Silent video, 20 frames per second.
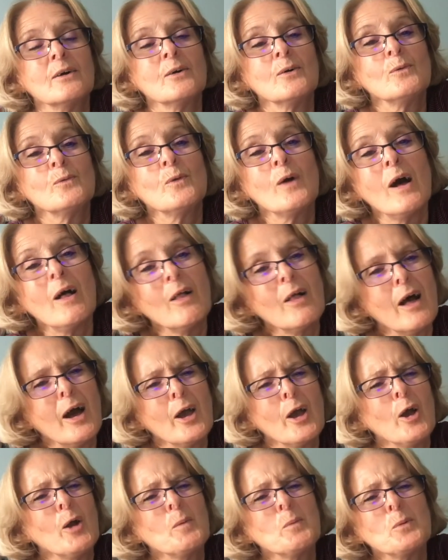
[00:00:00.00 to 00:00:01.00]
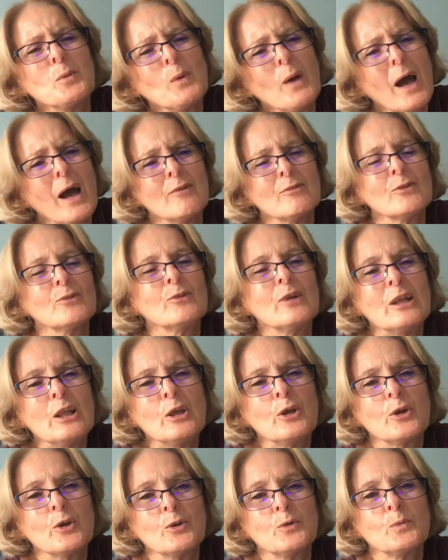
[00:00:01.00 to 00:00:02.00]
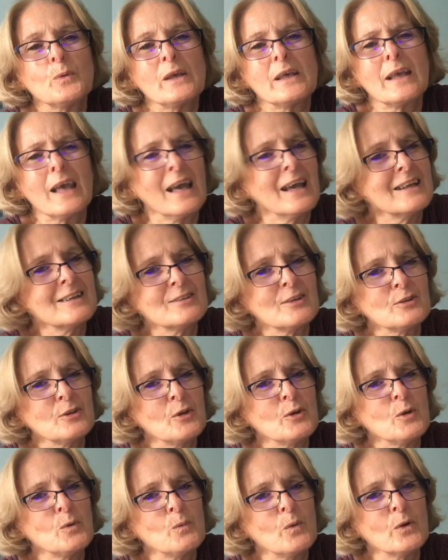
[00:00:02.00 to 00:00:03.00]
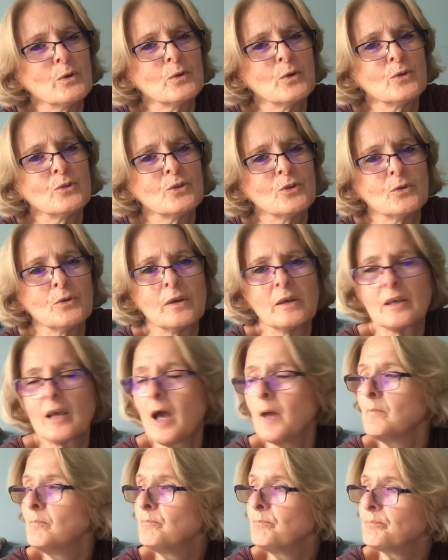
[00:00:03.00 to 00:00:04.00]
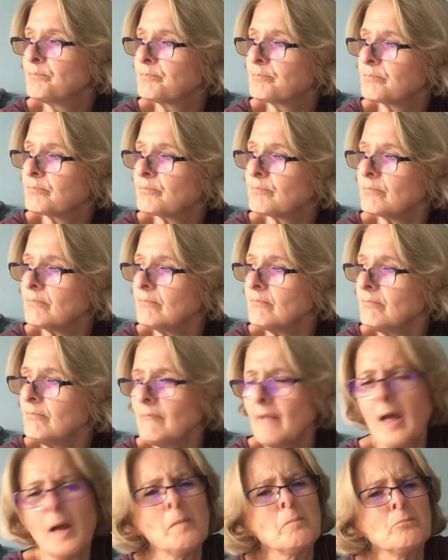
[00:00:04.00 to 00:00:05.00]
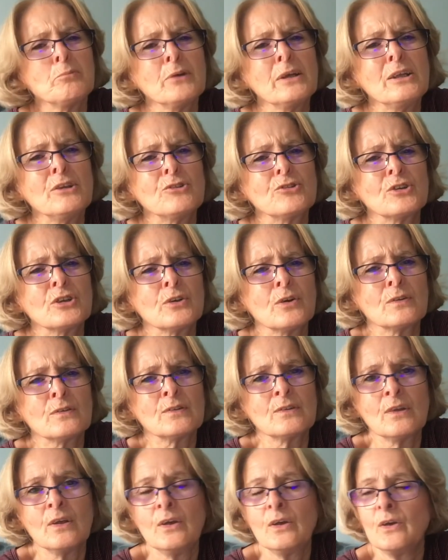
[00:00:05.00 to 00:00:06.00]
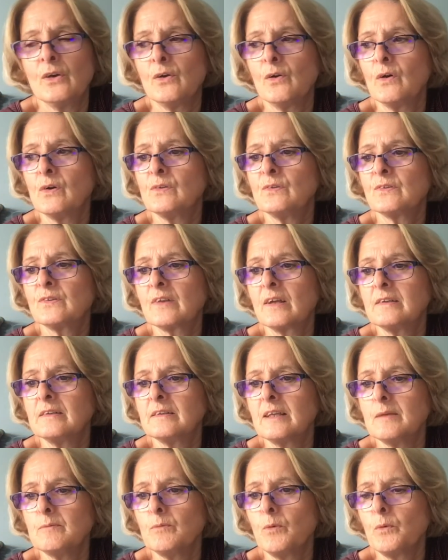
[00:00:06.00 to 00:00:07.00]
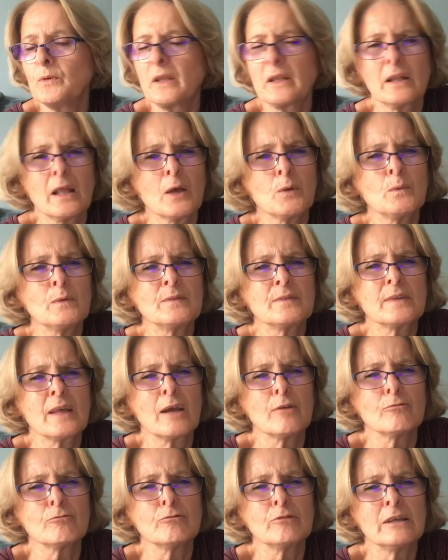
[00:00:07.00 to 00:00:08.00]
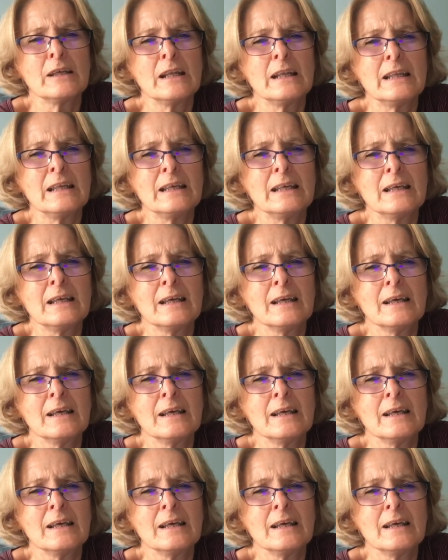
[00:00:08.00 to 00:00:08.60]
Well, I hope you have a really good weekend. I don't know what you're doing. I'm preaching on Sunday morning, and I always get really,